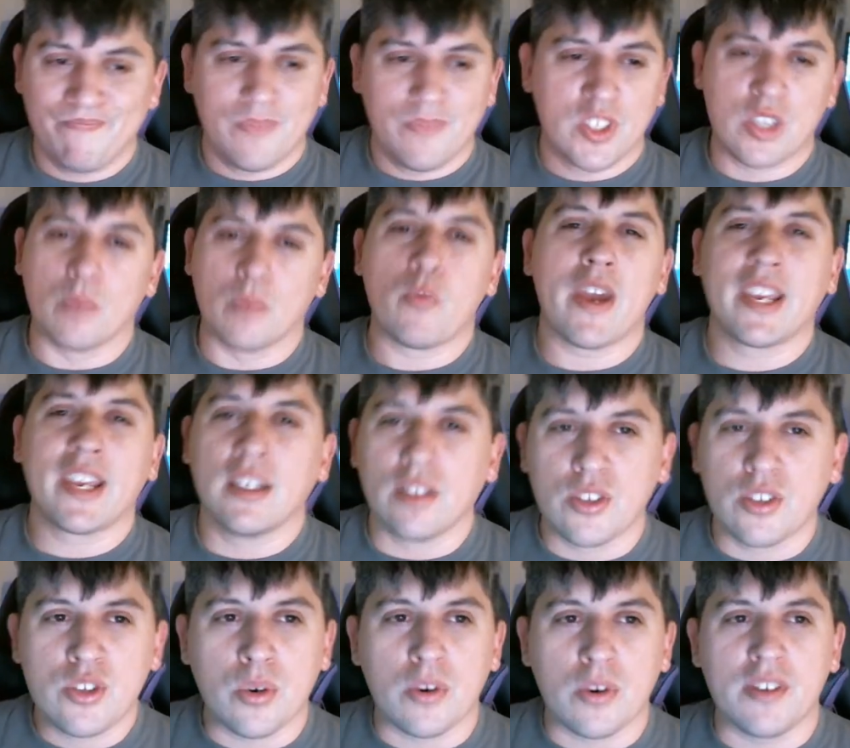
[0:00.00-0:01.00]
some
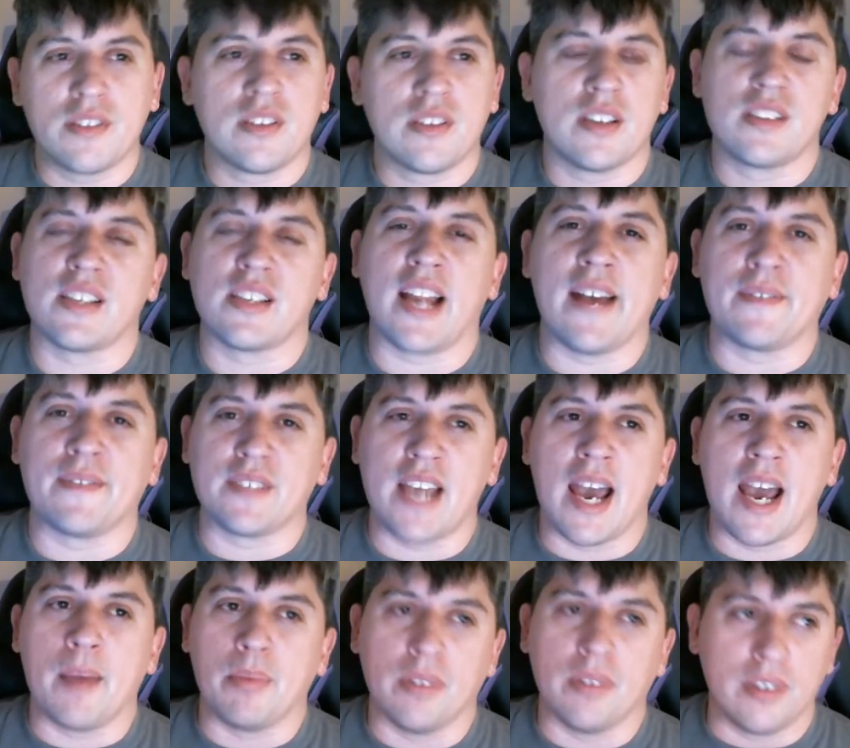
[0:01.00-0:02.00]
regulatory things that have to
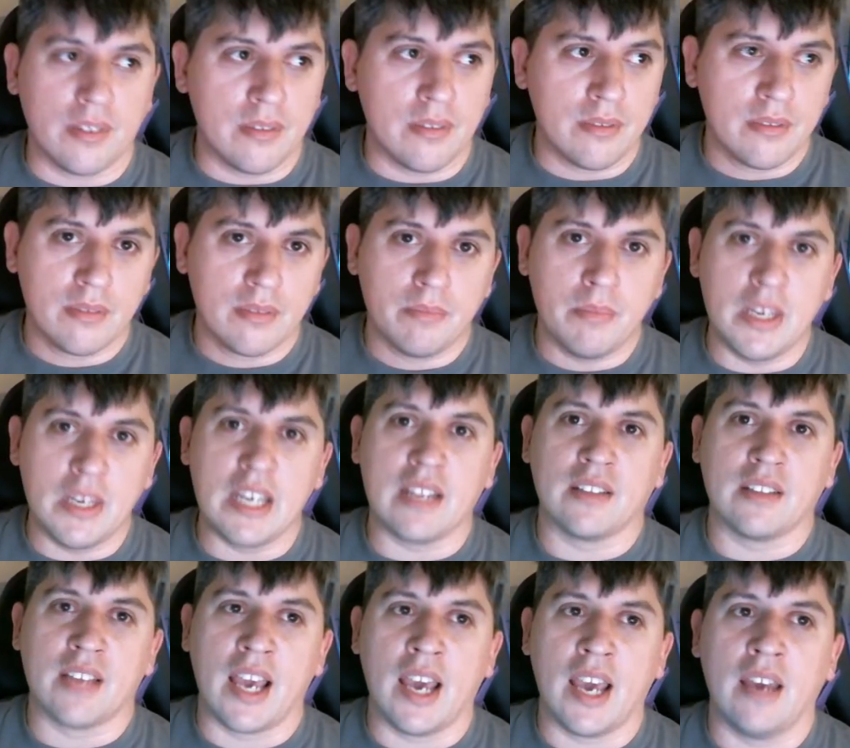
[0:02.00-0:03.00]
happen,
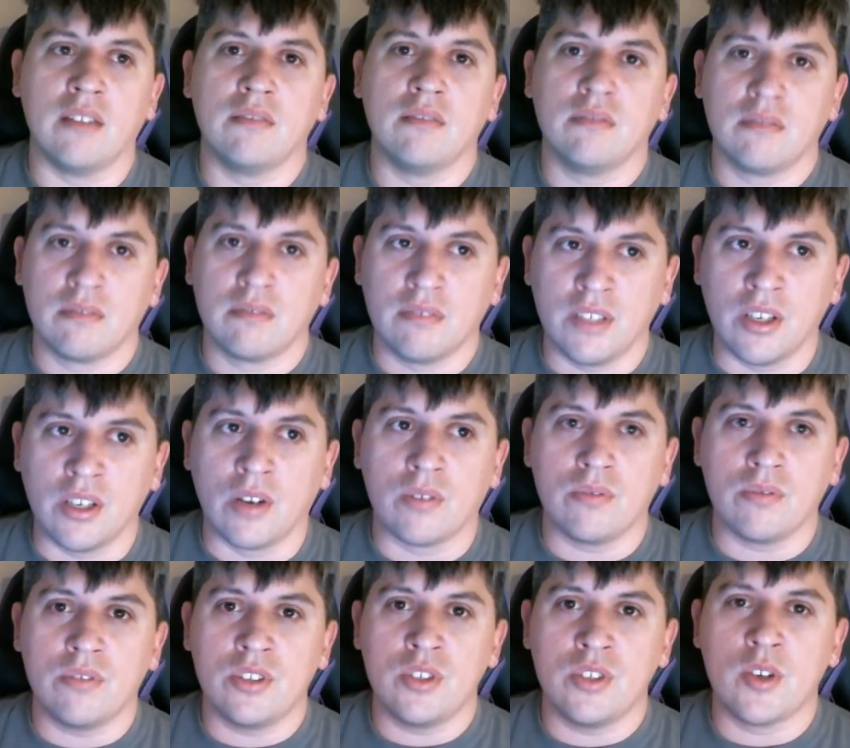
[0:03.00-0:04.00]
meaning that
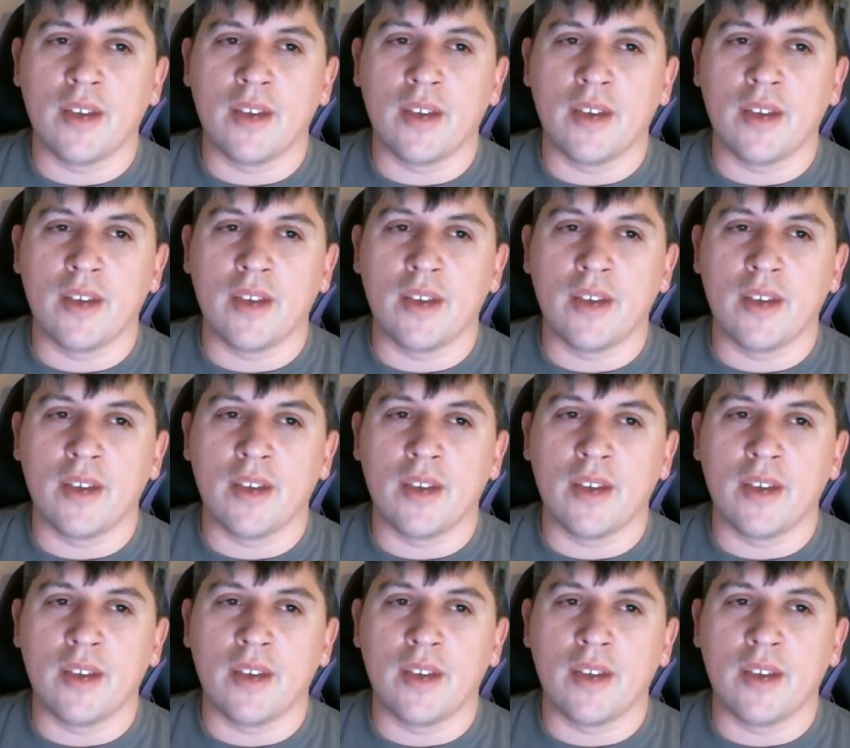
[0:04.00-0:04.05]
you